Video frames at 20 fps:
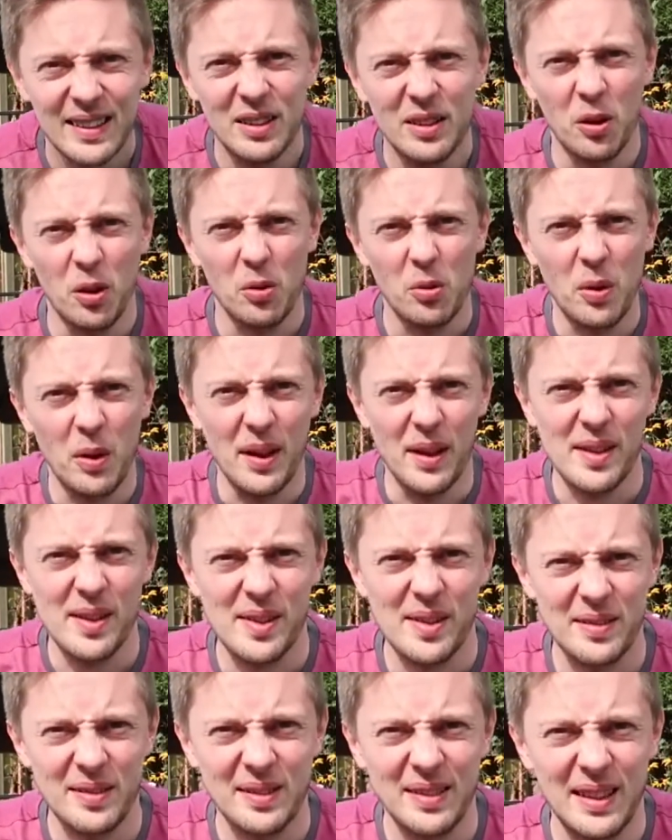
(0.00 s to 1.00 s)
not quite
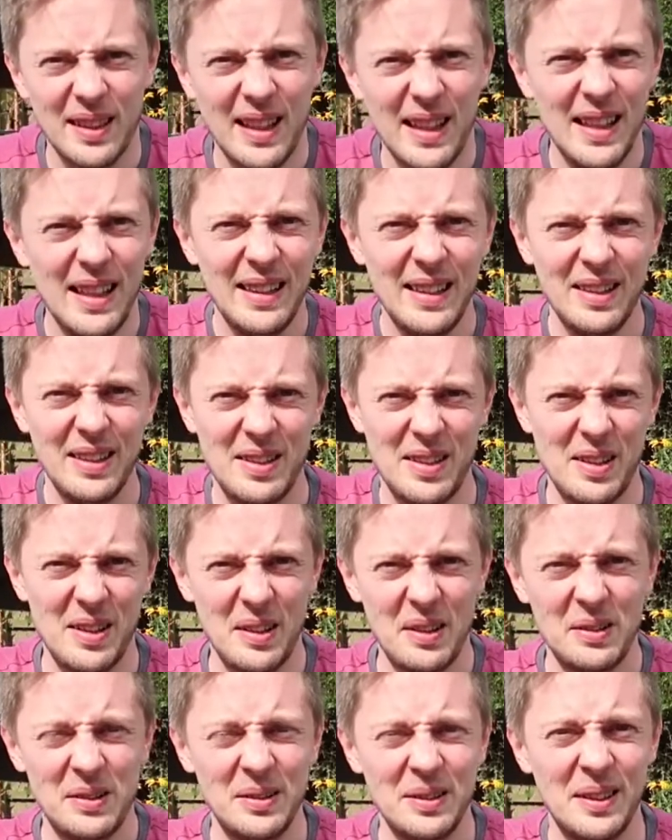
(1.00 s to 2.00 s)
as clean, I don't
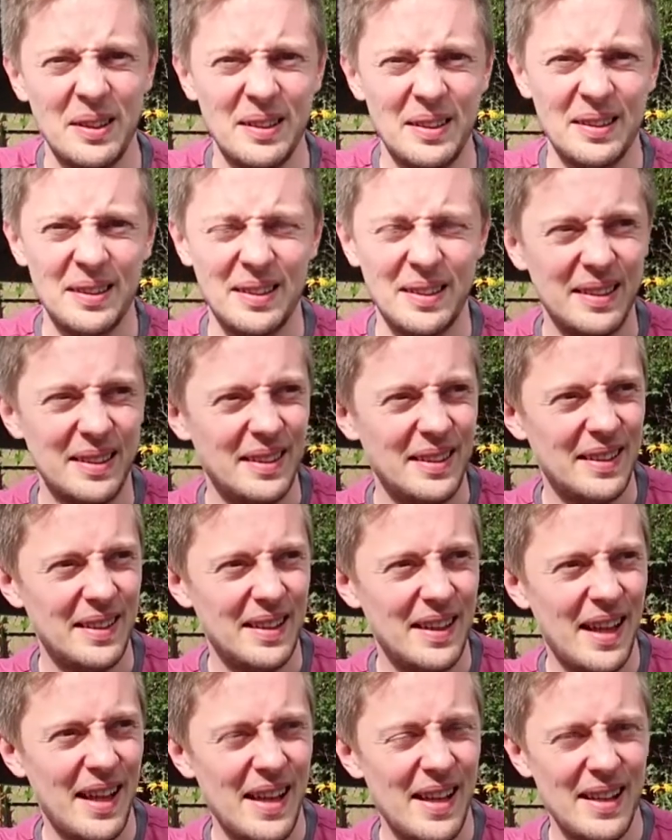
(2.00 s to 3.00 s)
know,
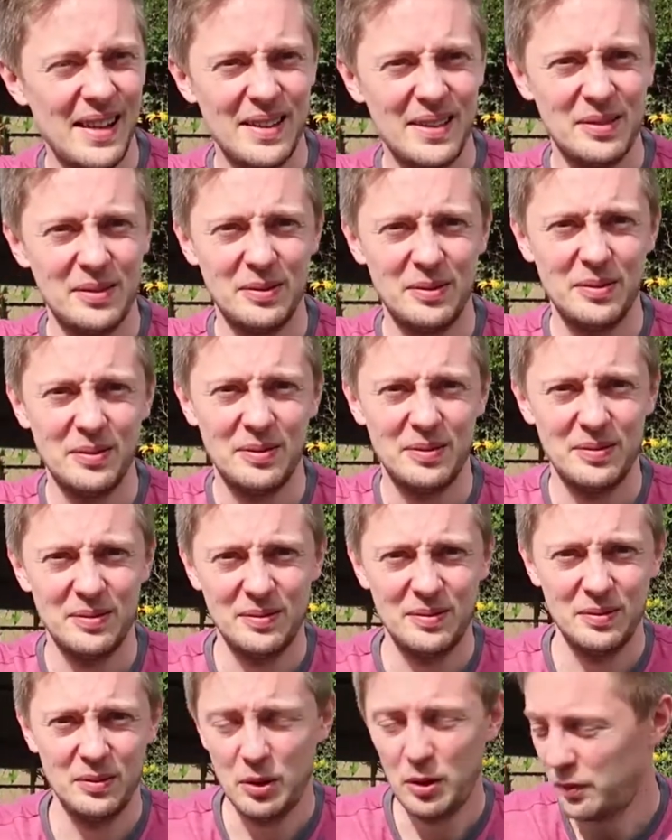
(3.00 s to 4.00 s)
then
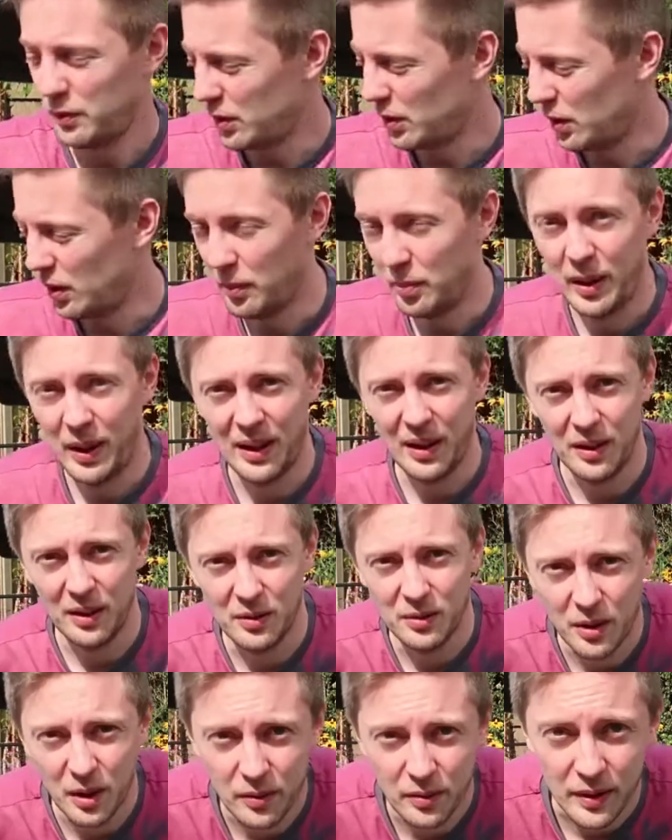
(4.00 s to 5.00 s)
you've got a
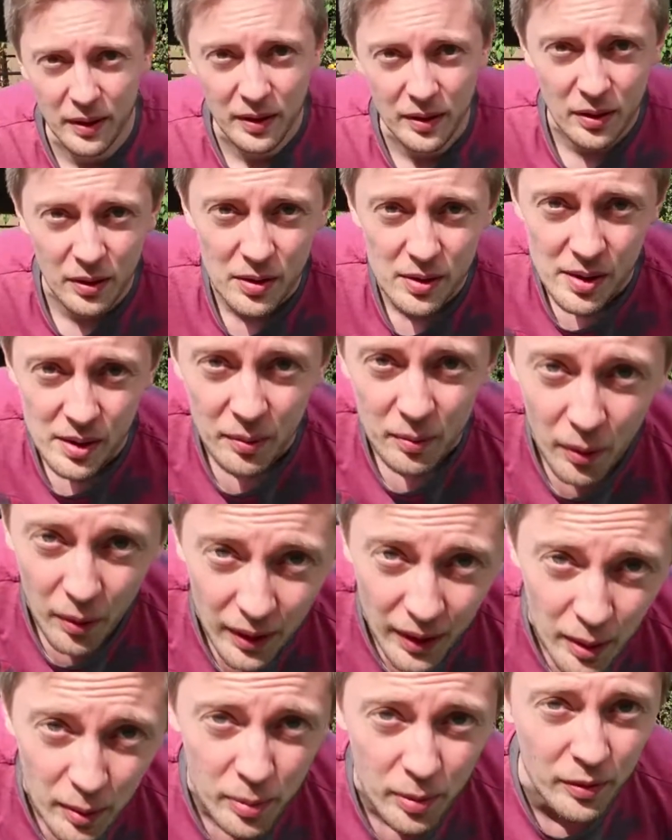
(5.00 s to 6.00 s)
pillow rather than using
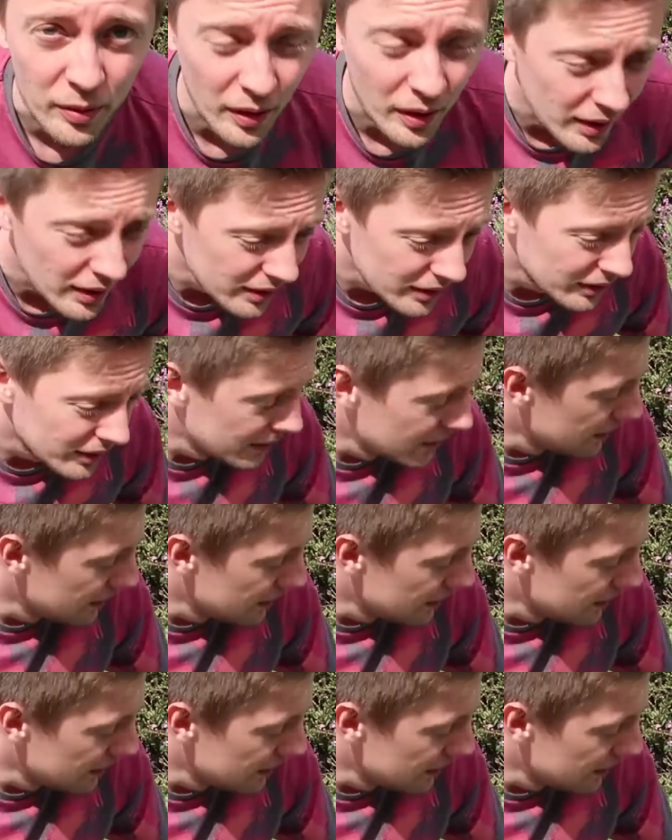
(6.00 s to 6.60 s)
what they provide.